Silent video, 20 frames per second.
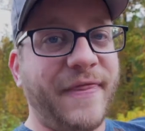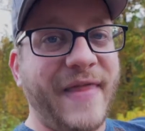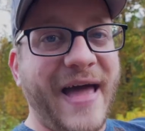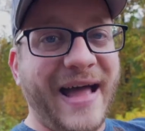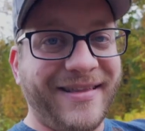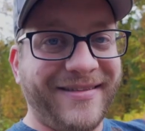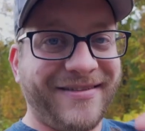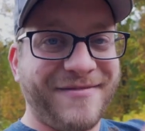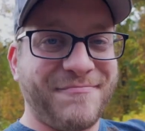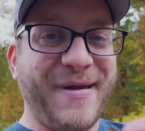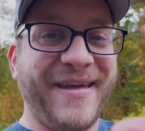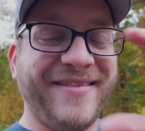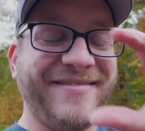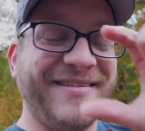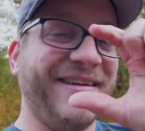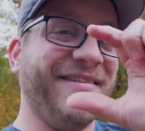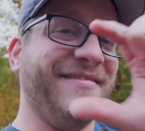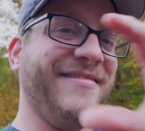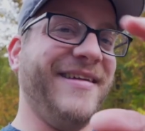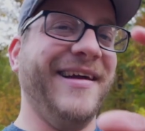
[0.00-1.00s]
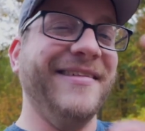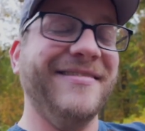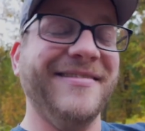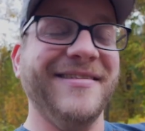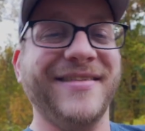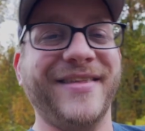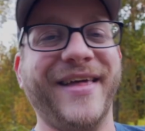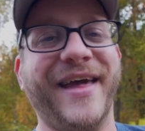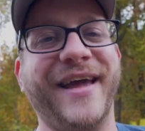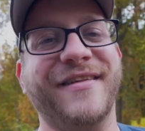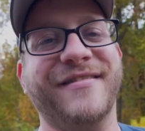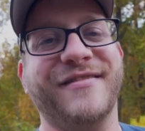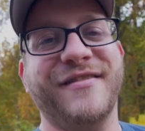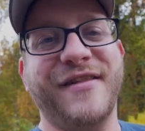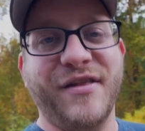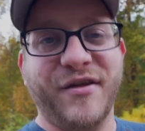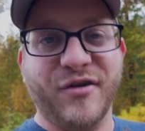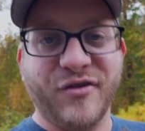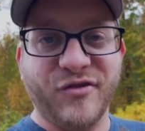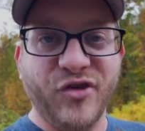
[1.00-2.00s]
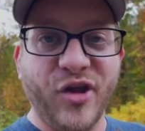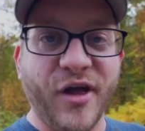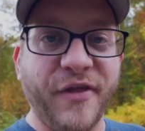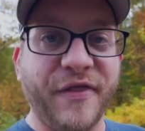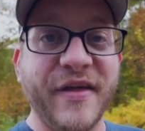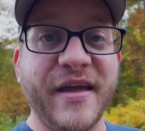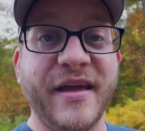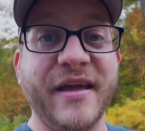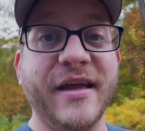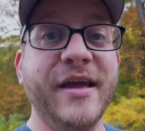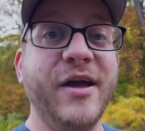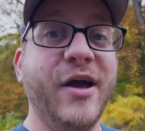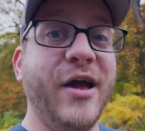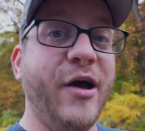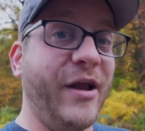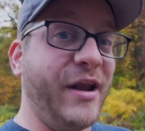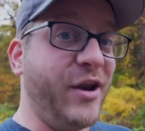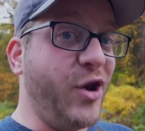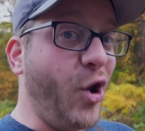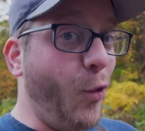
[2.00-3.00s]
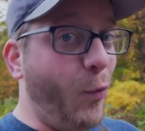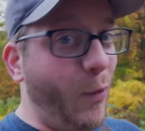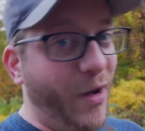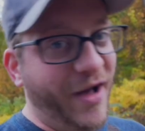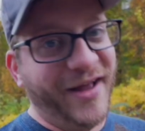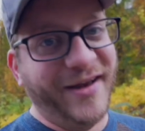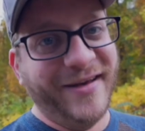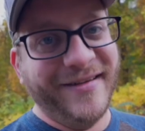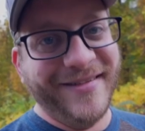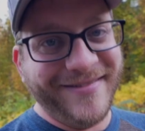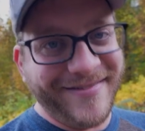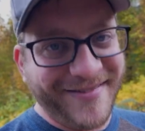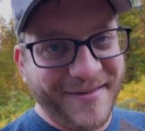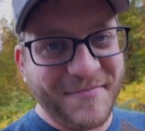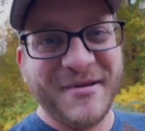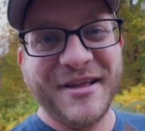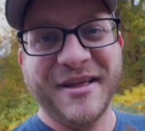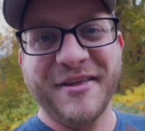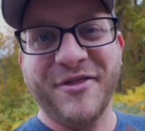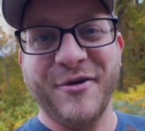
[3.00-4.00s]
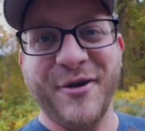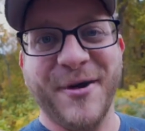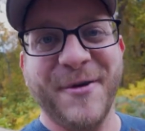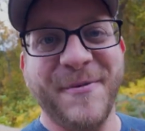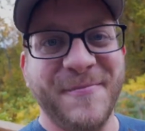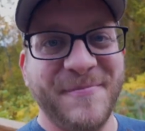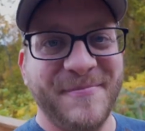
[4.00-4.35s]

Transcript: that spacing is nice and tight so there's nothing and no one slipping through.